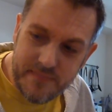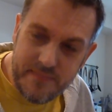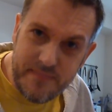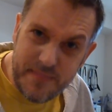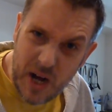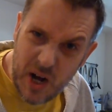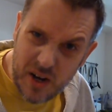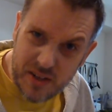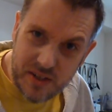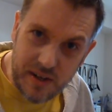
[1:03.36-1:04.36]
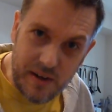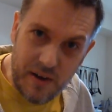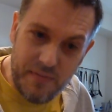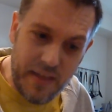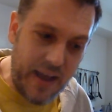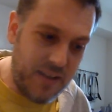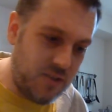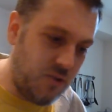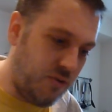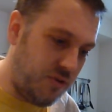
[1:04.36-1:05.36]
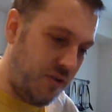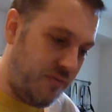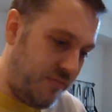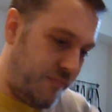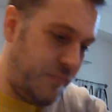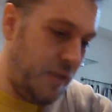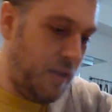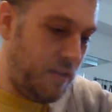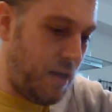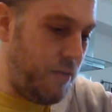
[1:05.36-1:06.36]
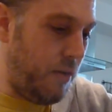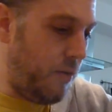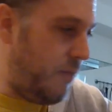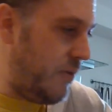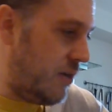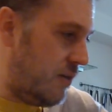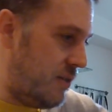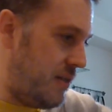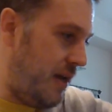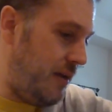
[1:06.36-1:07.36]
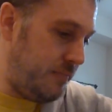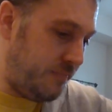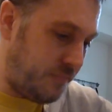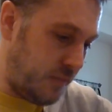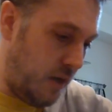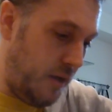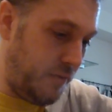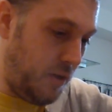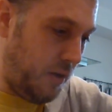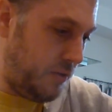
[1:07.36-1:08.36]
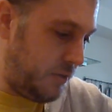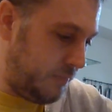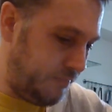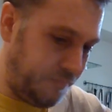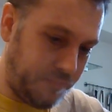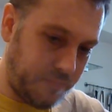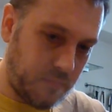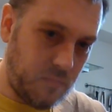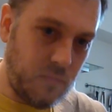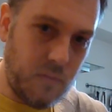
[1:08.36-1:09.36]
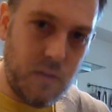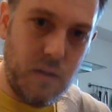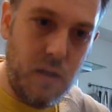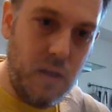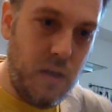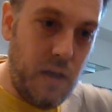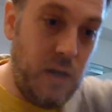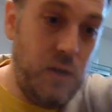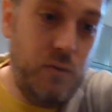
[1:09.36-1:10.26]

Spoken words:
mask a lot of that, sort of. So, what have I got today? I've got a new